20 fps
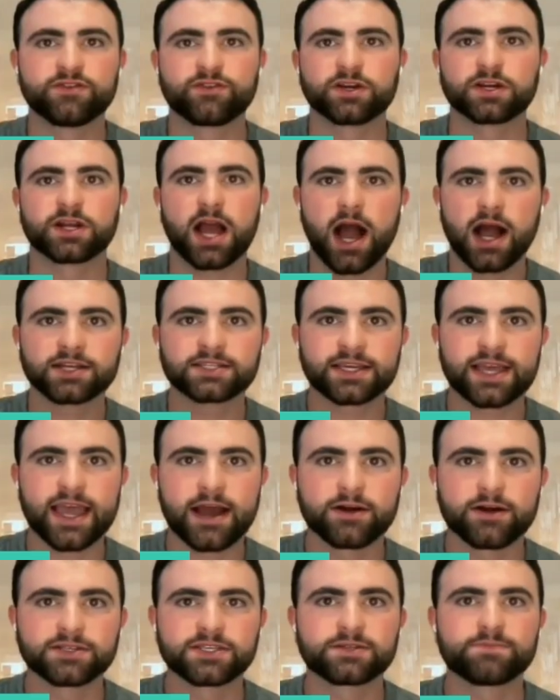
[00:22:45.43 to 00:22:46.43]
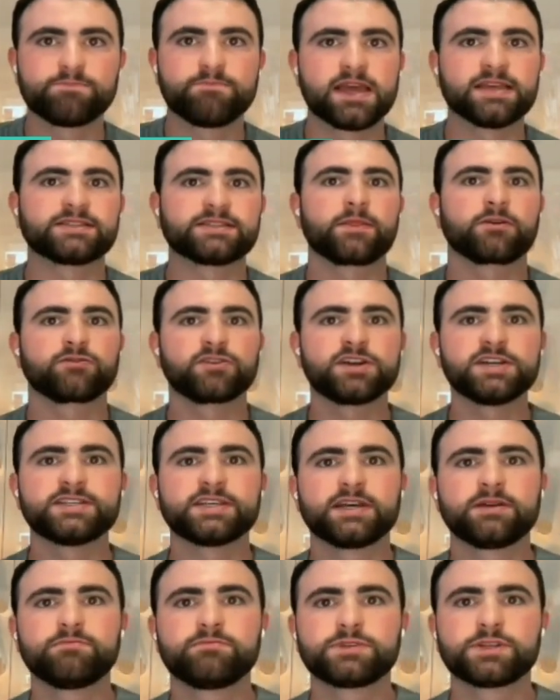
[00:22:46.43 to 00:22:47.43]
to different COGS accounts based on
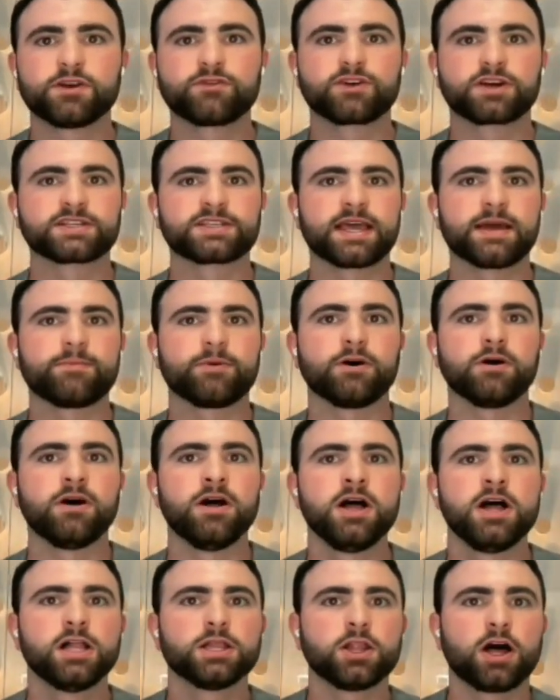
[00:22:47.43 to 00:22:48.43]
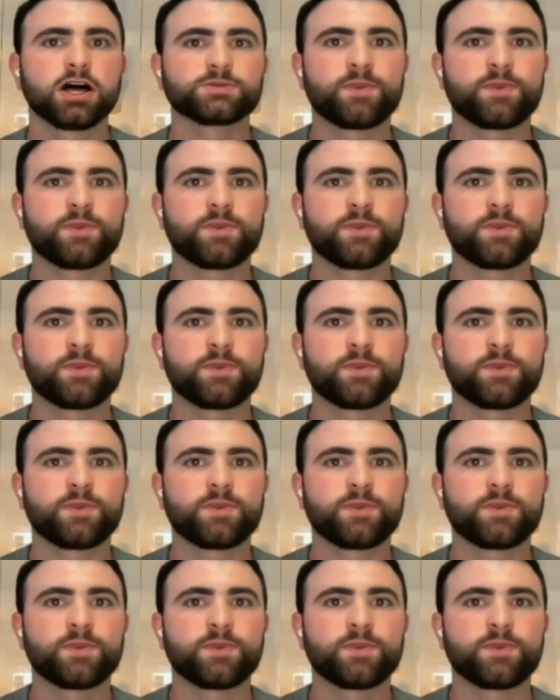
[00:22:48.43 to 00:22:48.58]
the reason. So for example,